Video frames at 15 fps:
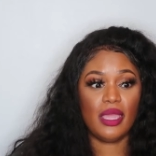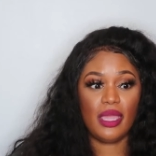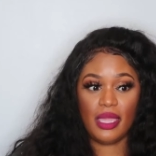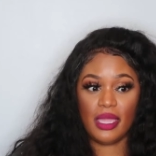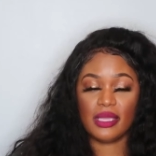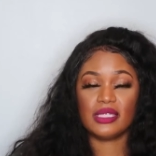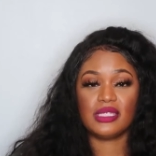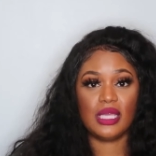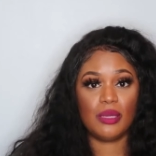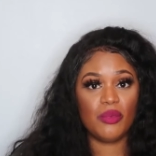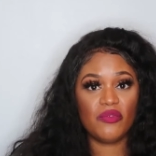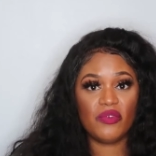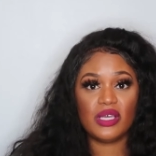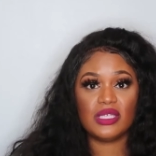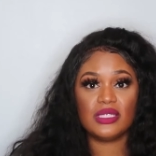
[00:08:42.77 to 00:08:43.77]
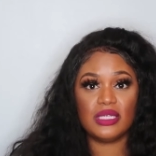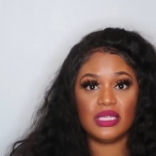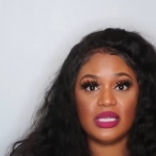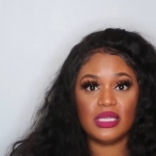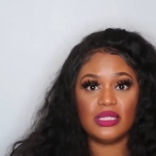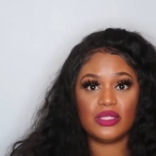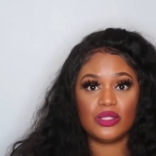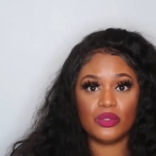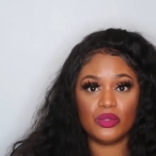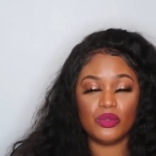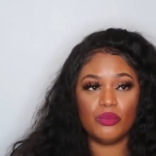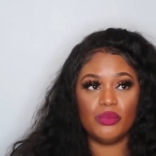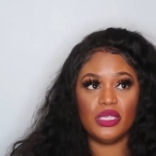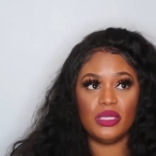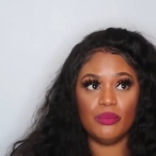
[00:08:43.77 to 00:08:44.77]
And some of us need to
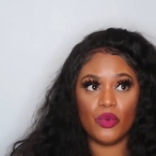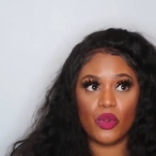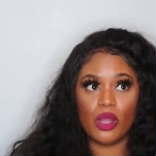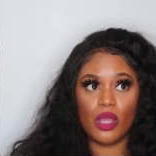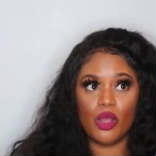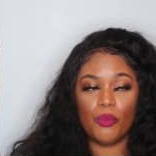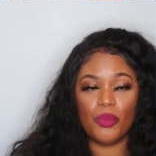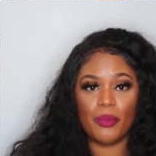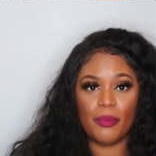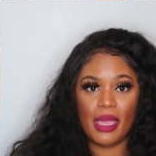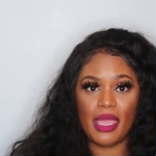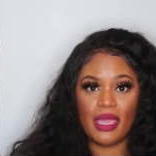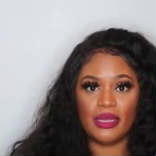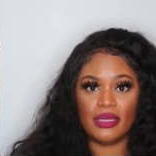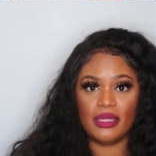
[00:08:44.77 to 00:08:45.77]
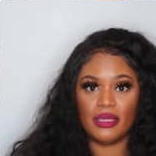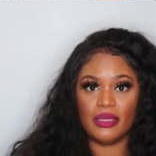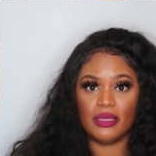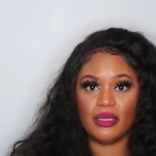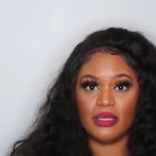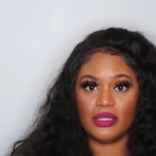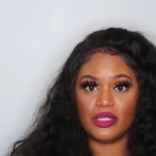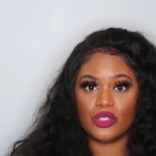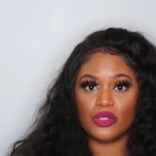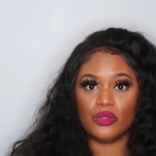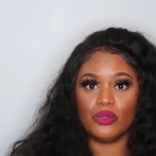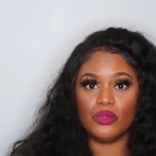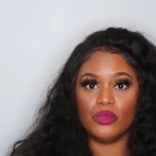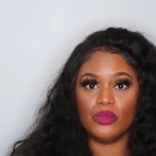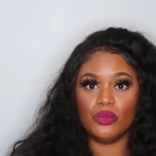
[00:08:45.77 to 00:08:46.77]
be more open-minded
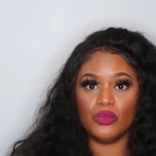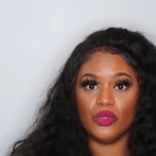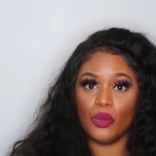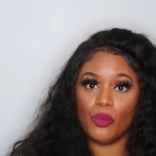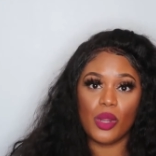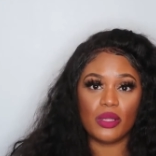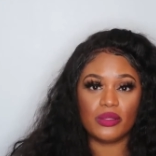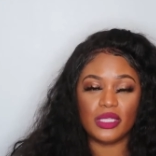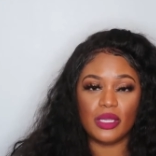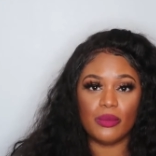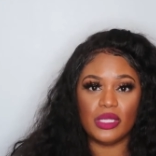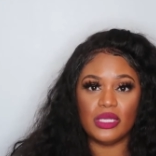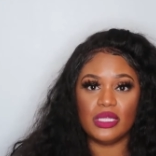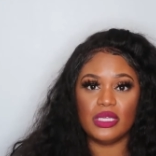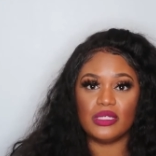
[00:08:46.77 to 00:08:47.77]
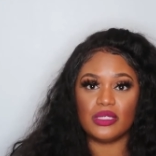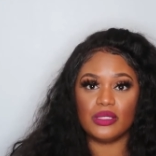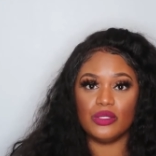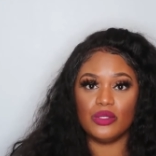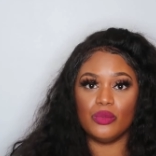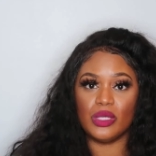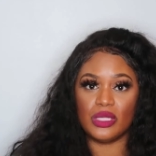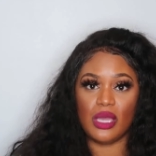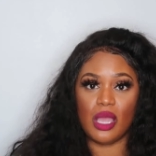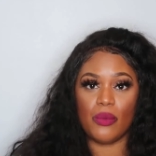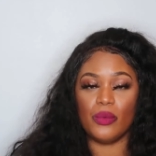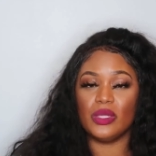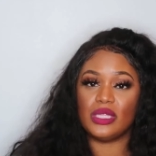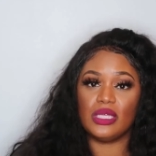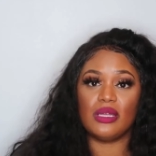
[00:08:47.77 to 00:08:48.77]
to the work that we need to do
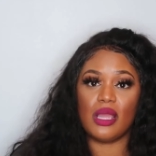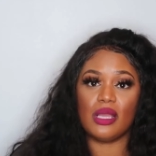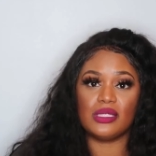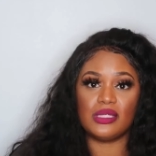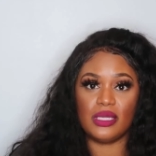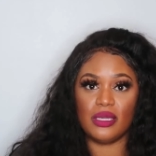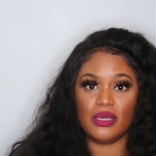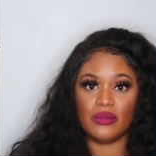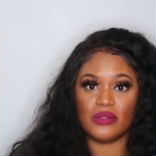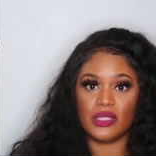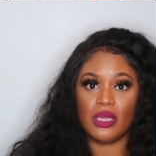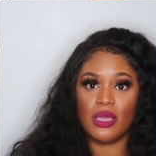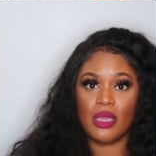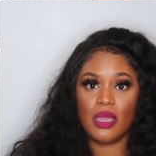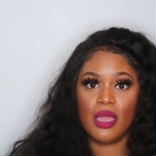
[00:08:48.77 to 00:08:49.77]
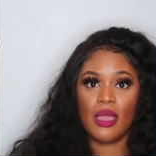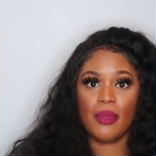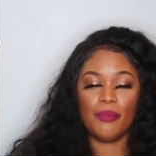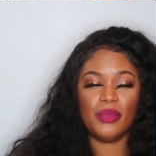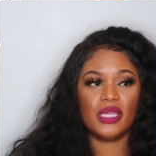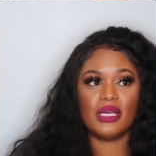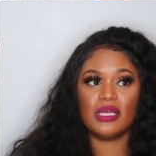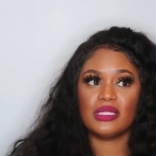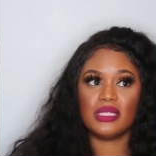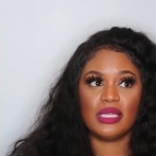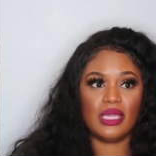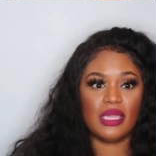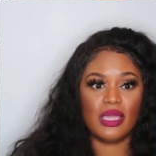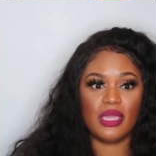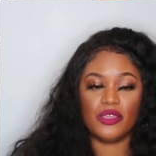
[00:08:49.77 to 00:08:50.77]
within ourselves. Because
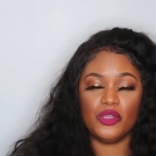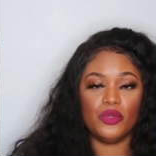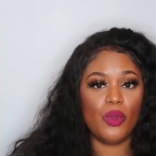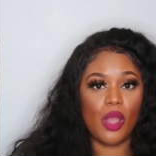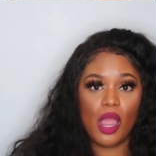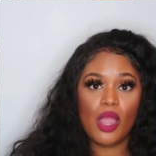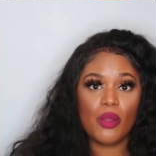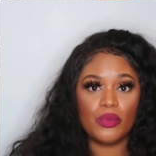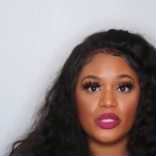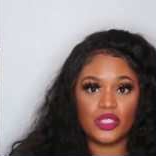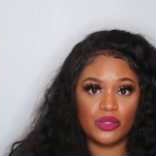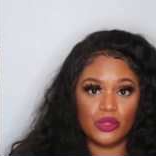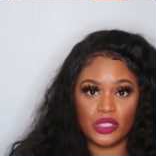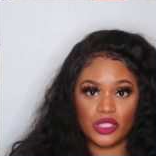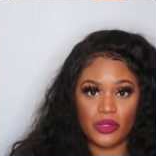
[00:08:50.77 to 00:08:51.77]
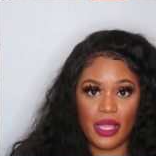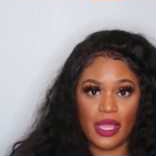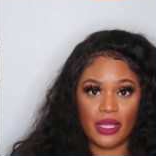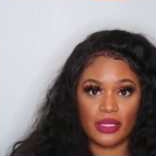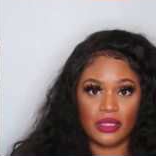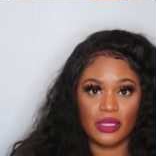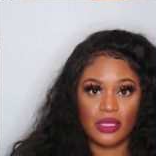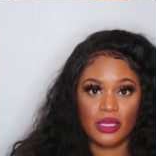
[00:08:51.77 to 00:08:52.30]
again, you are what you attract.